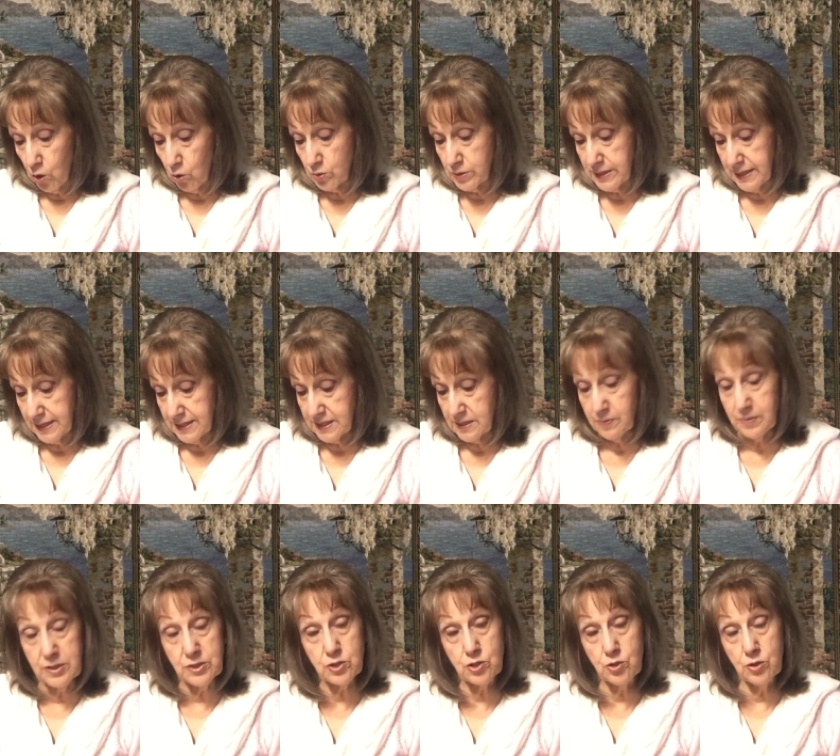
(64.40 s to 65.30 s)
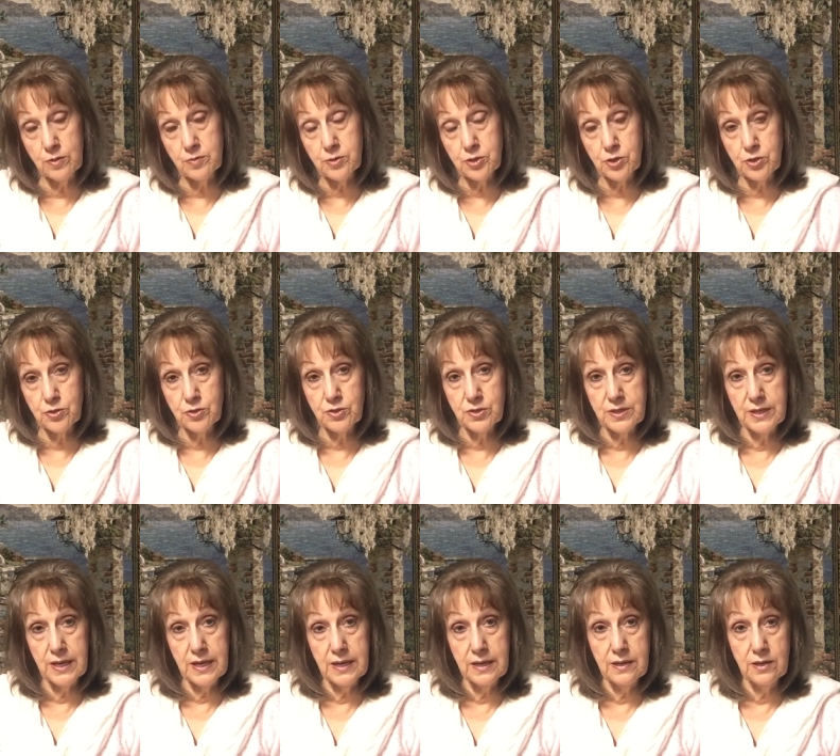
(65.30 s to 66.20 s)
Old Testament scriptures
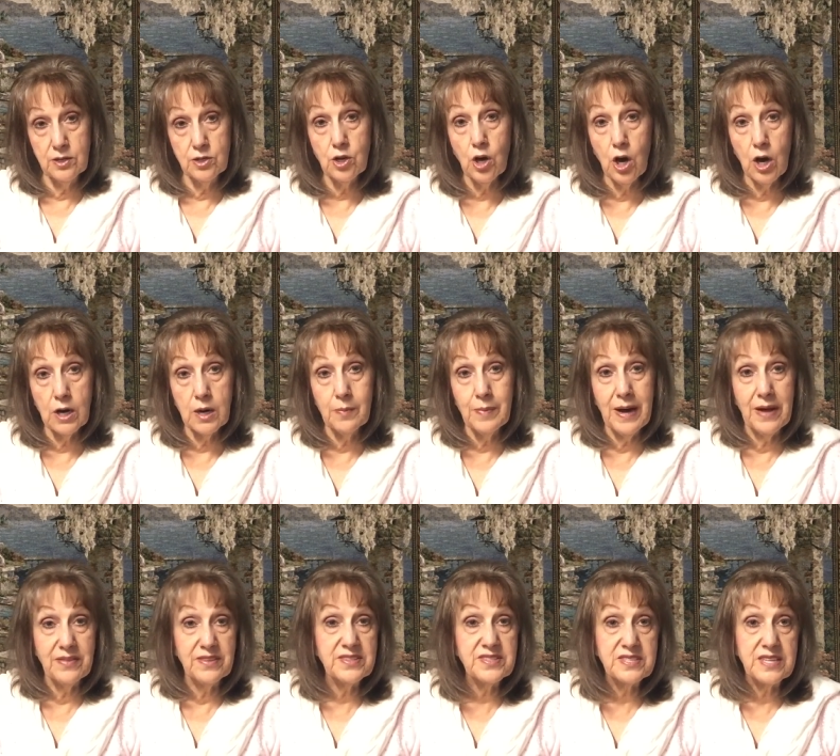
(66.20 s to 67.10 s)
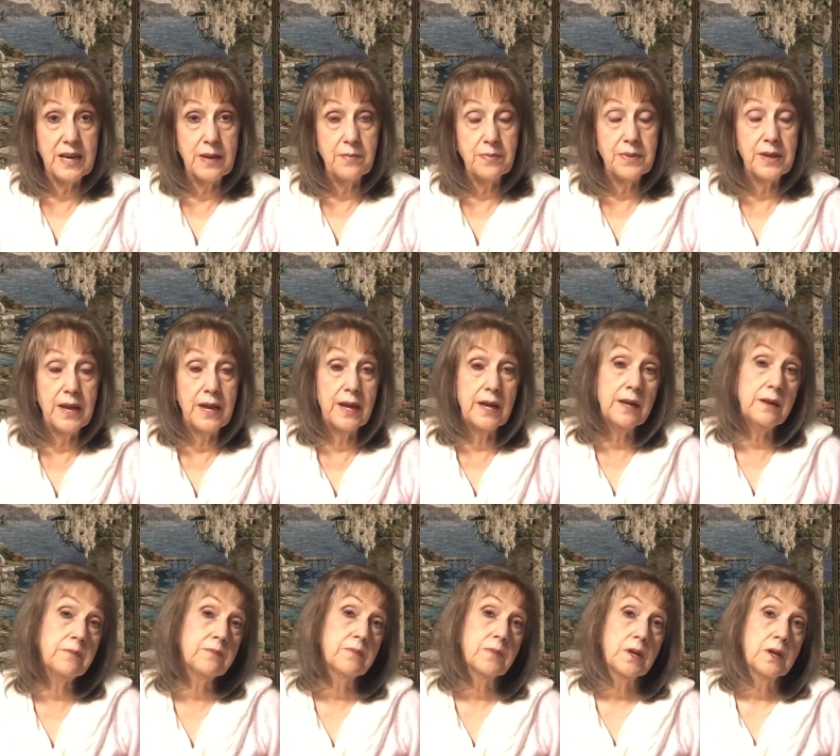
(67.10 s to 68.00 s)
that talk about the same thing,
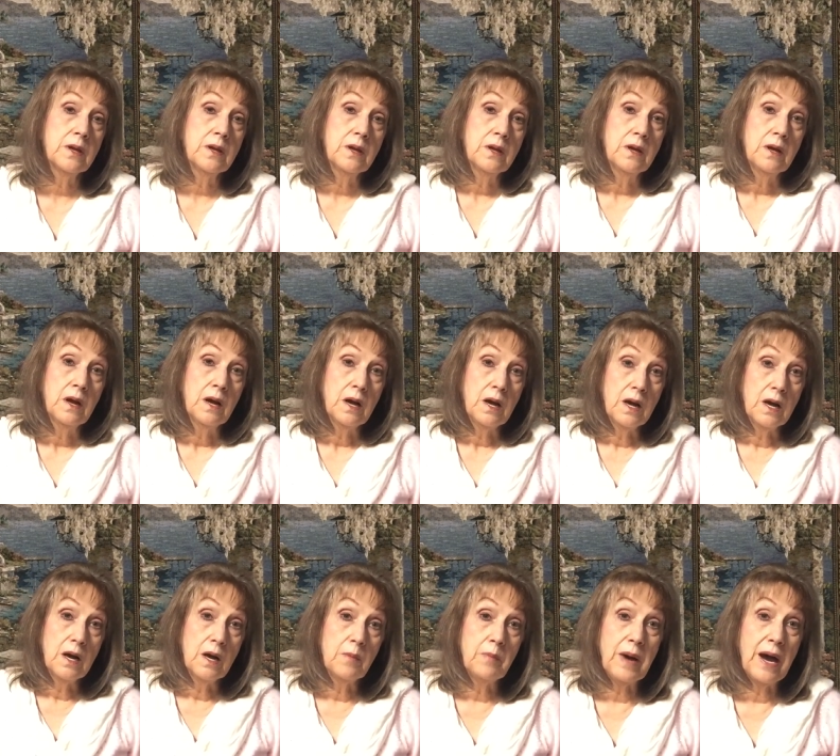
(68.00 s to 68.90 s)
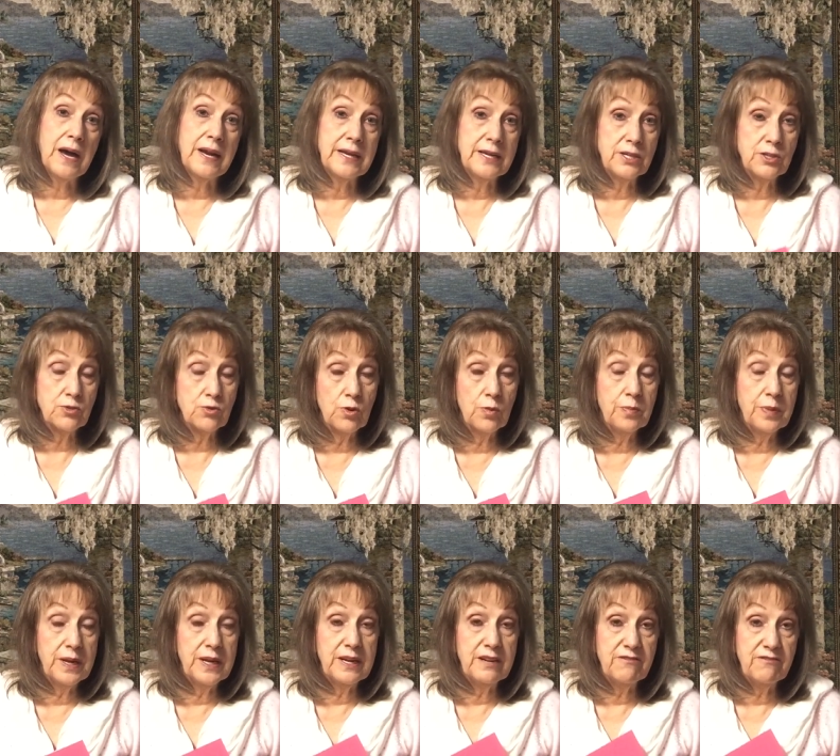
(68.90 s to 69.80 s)
uh, about Israel
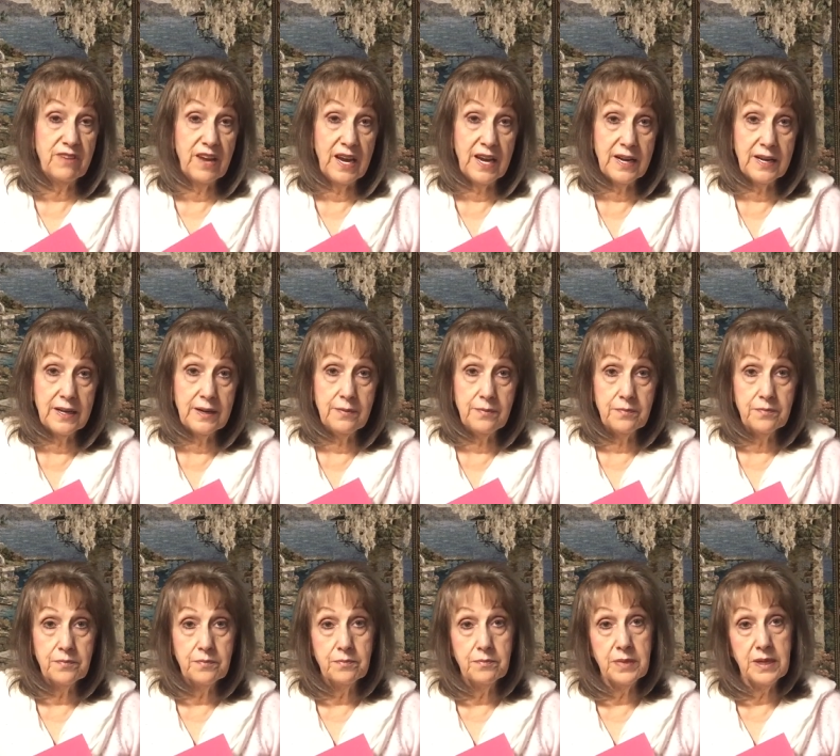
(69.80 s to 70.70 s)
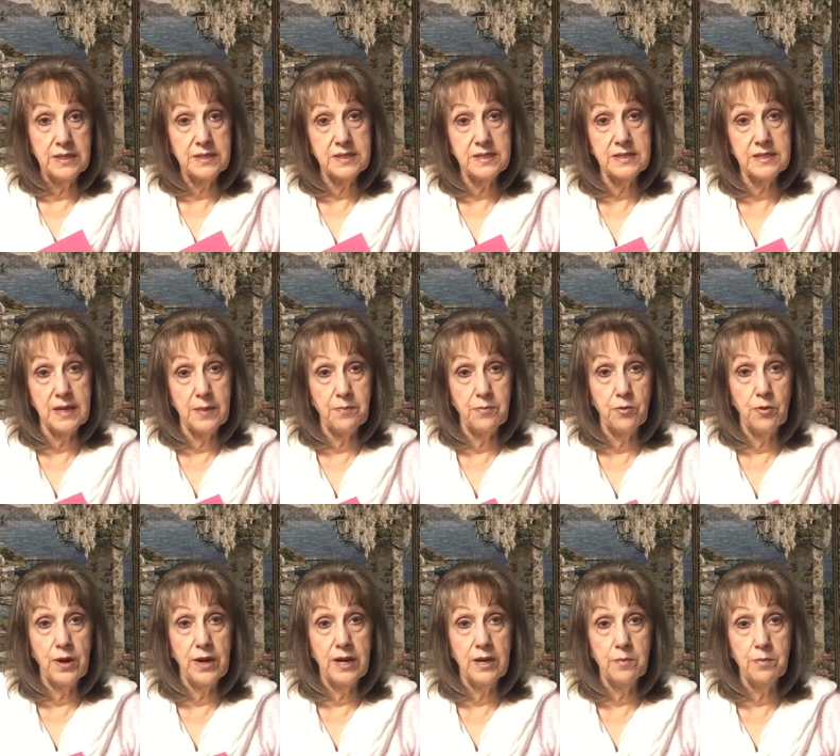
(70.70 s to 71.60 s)
being invaded, being
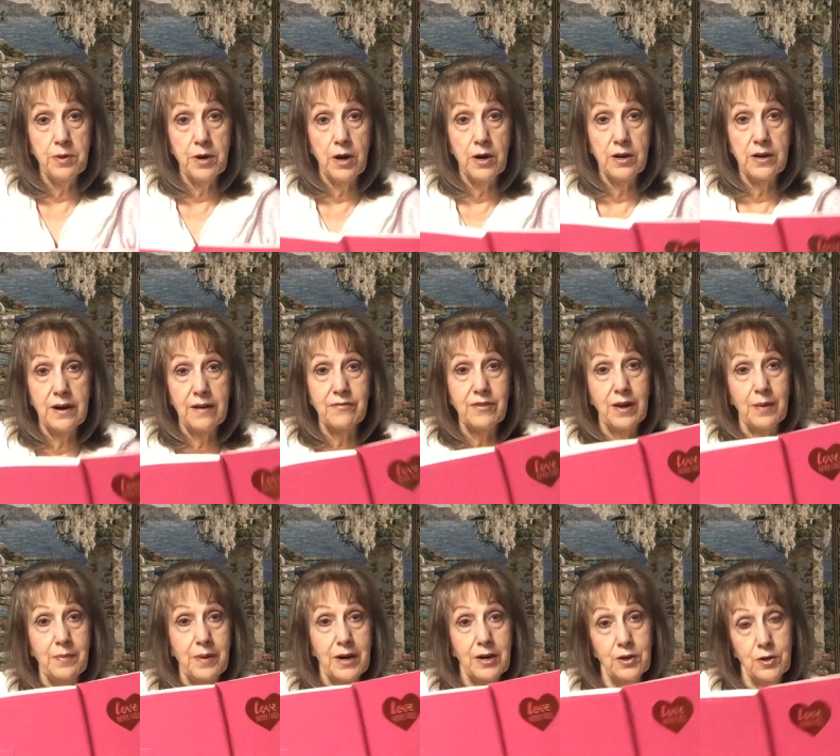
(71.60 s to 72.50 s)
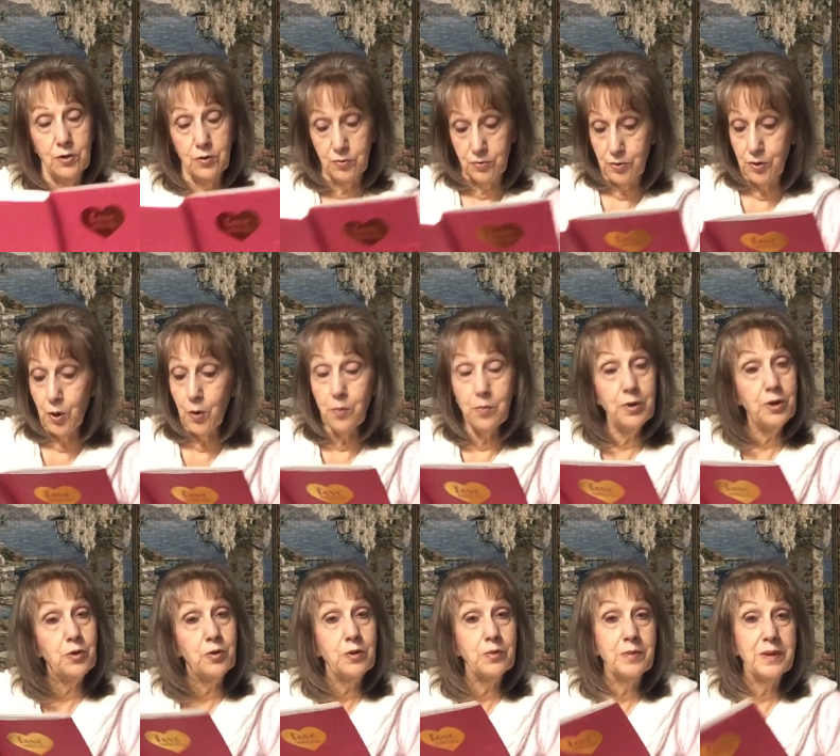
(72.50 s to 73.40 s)
separated and parted. I've got my little
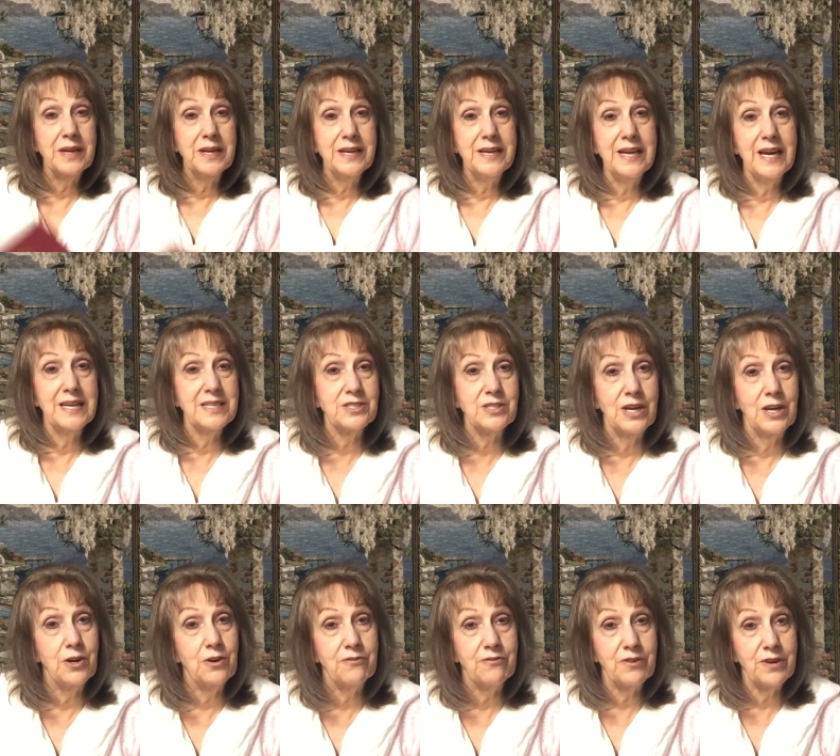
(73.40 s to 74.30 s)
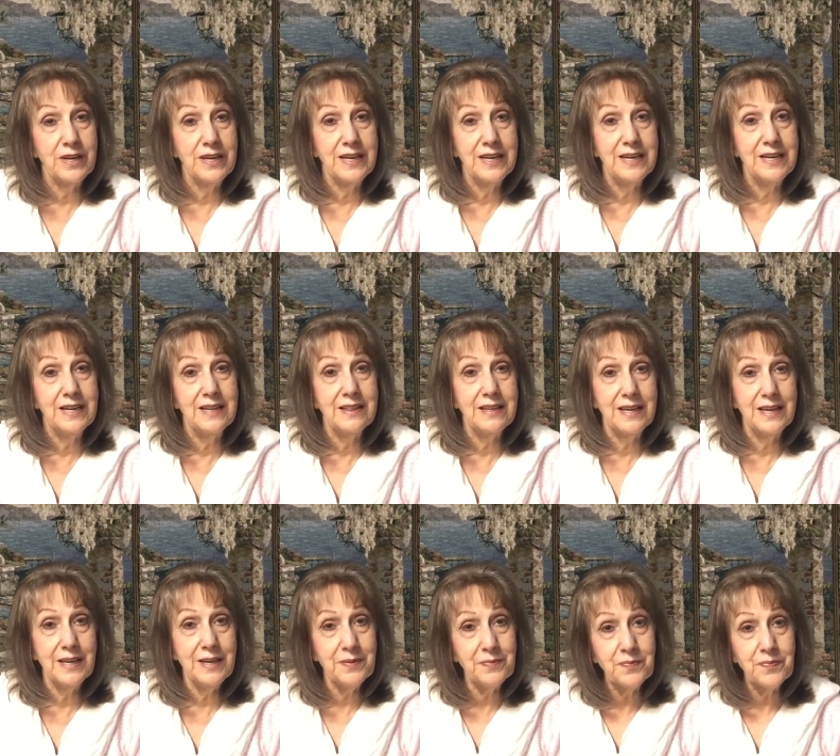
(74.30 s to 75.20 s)
notebook with me today so I don't forget
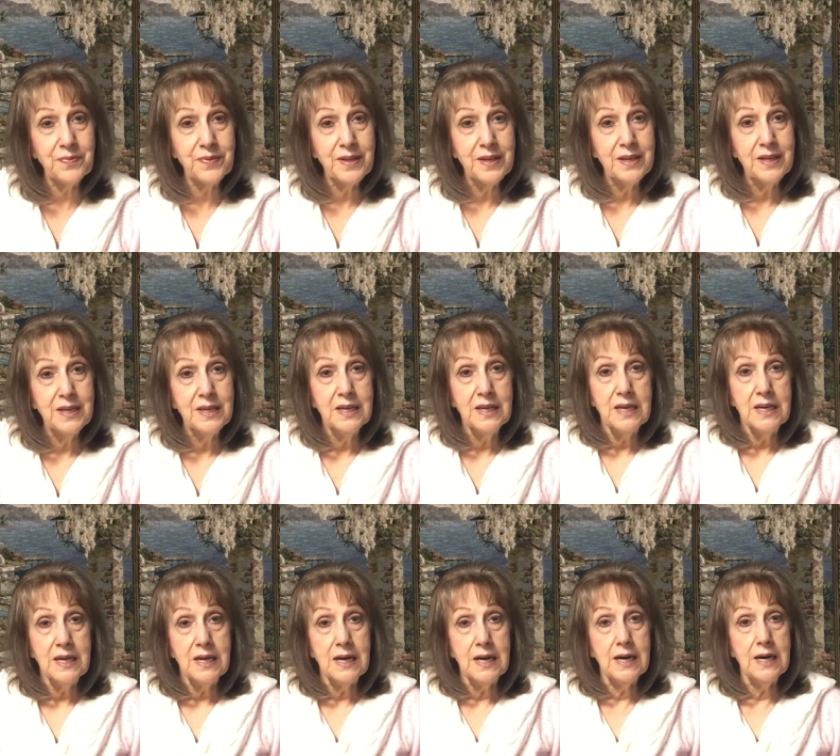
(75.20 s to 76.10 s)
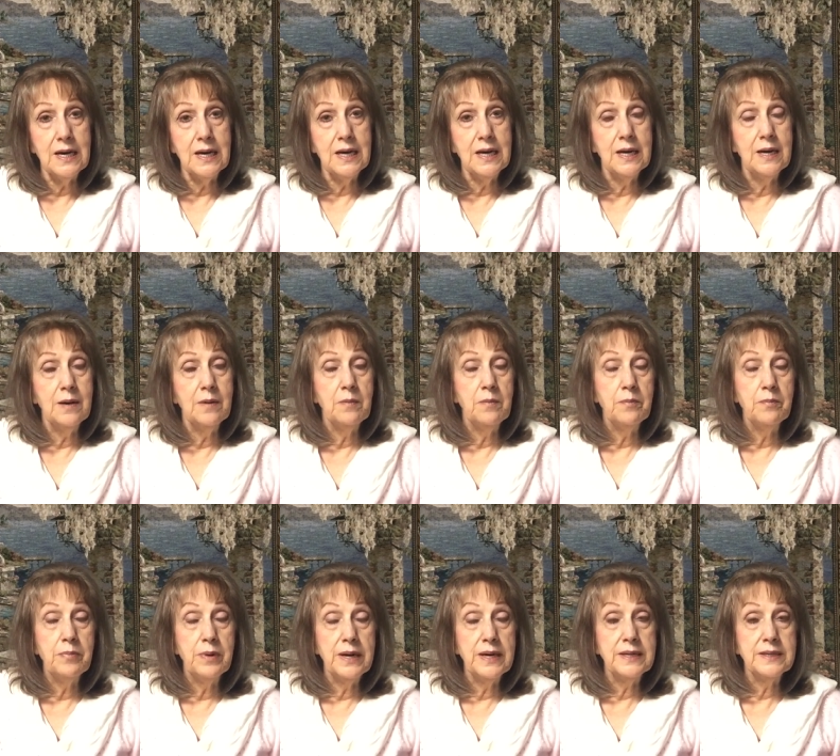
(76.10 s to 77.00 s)
anything. Uh,
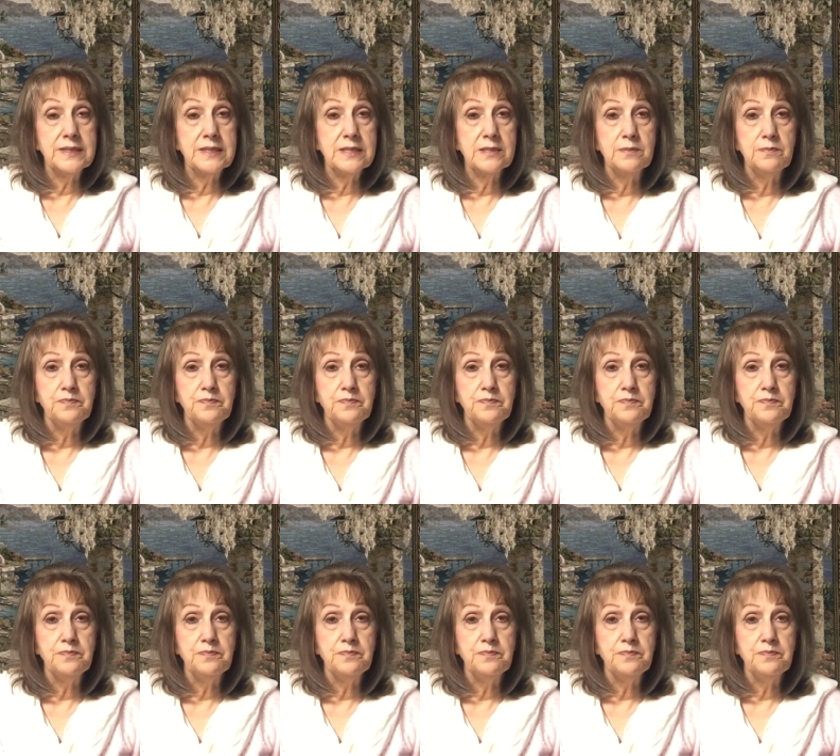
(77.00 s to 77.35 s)
but